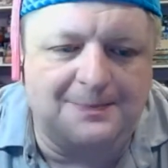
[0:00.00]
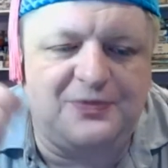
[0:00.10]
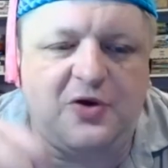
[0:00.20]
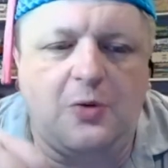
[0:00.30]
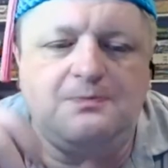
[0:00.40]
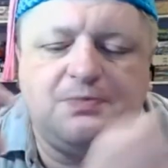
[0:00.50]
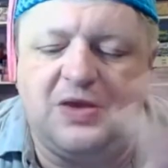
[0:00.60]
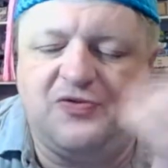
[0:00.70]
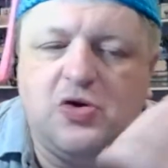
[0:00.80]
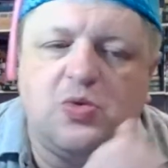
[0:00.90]
So
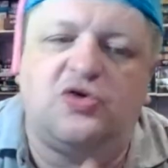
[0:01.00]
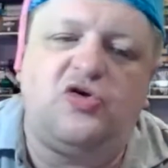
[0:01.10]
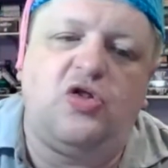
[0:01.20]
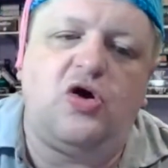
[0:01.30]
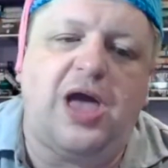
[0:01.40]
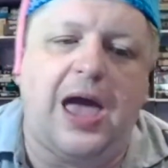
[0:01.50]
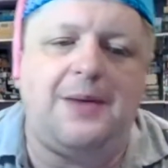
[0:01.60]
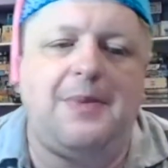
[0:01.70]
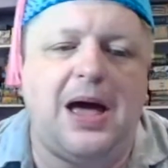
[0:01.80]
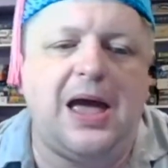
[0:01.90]
if you were to look
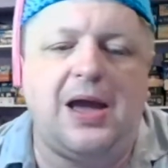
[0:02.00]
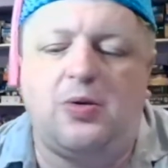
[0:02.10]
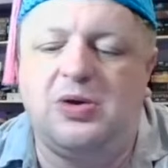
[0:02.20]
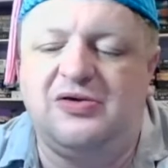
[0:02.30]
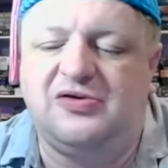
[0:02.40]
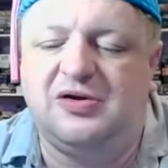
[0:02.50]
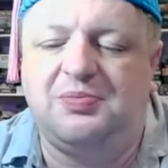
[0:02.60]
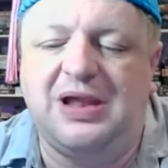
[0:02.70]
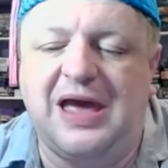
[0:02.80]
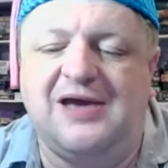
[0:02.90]
at my recent
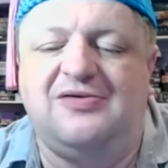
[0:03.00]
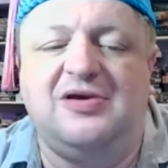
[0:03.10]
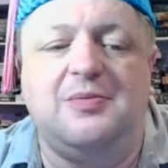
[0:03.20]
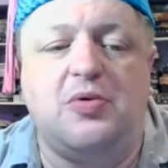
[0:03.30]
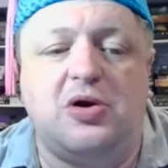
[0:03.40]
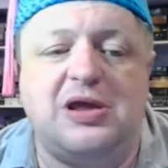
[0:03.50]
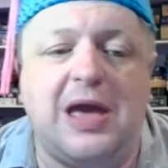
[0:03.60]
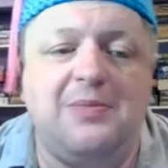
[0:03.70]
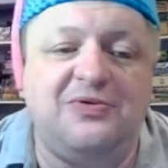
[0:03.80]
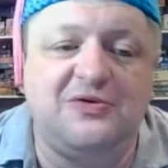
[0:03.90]
plays in board
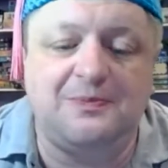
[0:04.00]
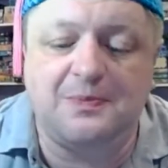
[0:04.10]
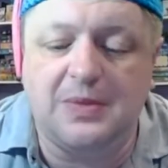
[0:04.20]
games,